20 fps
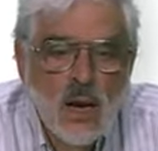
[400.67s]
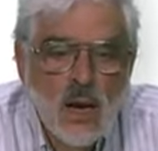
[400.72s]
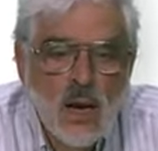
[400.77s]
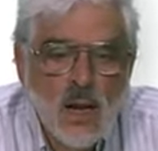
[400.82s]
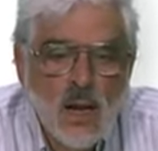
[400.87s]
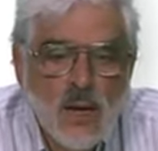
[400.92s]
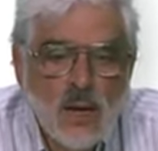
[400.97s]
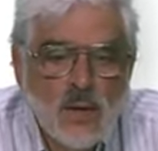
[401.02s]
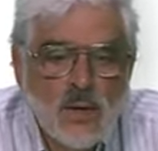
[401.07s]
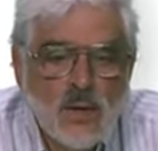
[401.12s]

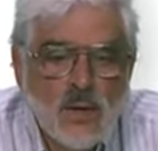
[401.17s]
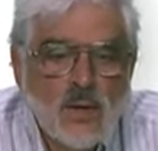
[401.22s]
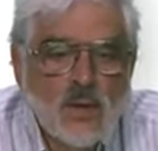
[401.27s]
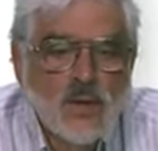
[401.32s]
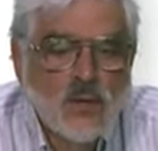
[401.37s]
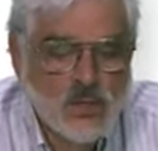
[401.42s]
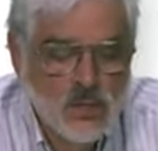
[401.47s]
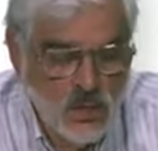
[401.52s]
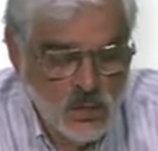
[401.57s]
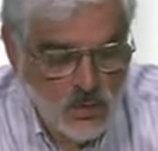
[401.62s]
And
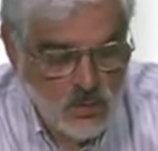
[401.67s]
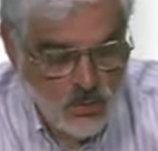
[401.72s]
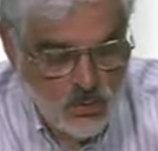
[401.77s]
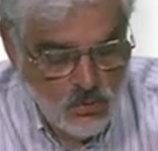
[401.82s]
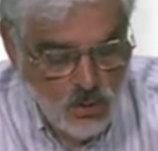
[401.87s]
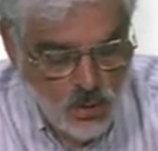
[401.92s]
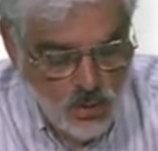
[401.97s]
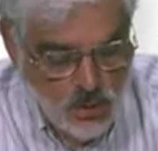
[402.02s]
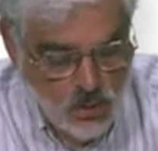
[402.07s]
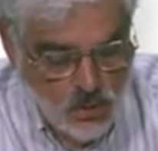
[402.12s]
the
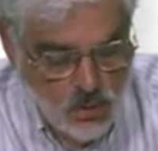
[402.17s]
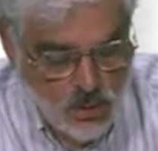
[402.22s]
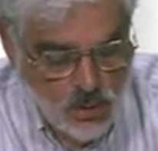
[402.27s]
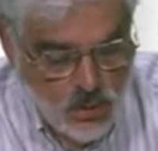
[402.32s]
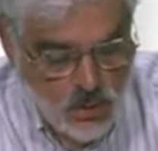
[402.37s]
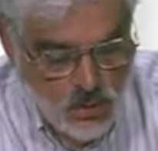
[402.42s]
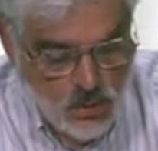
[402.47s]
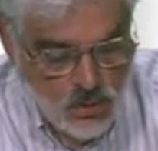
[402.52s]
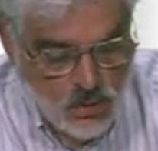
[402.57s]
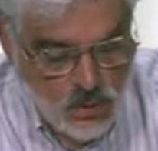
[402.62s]
6th row
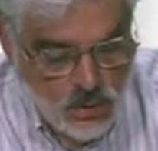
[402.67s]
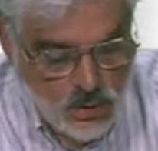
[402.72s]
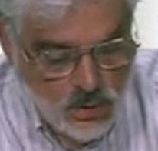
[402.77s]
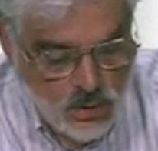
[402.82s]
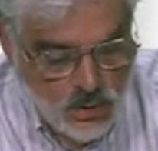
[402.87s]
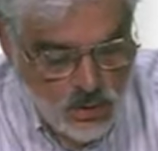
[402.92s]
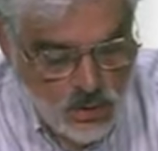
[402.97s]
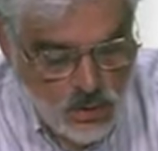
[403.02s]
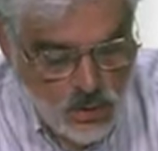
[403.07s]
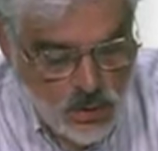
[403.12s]
is
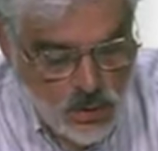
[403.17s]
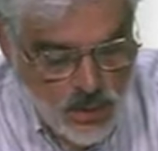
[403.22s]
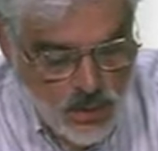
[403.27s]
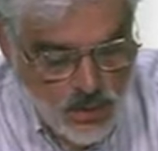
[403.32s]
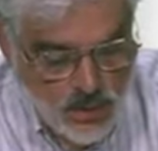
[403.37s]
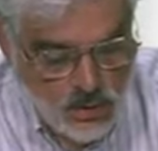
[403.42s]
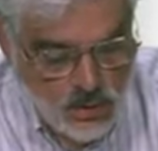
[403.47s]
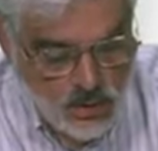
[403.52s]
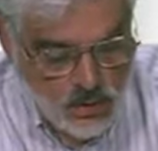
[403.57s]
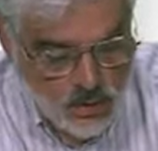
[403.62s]

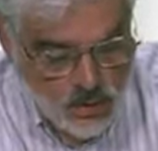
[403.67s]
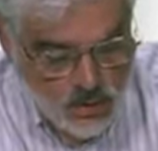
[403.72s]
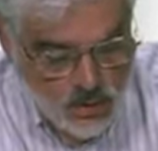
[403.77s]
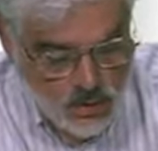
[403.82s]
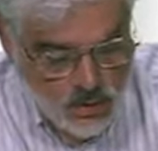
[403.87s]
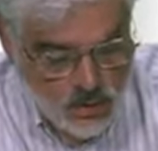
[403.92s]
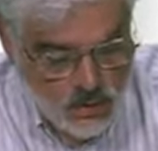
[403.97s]
next.